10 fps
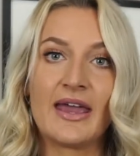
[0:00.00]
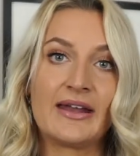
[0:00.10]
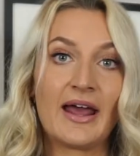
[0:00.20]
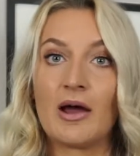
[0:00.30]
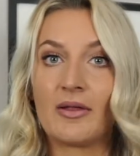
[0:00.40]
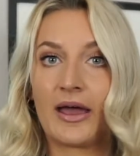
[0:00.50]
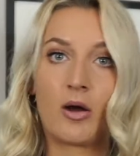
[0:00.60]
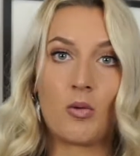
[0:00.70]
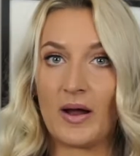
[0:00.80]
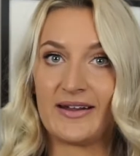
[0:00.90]
and how like
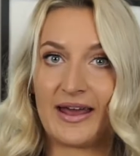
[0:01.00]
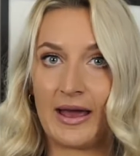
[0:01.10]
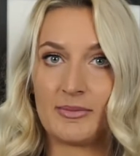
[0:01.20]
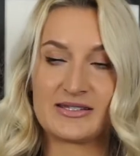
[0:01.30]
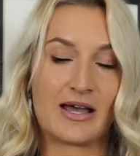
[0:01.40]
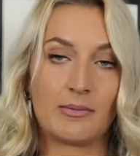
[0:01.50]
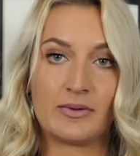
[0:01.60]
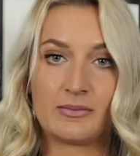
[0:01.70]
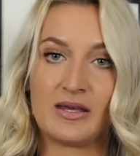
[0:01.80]
YNAB is helping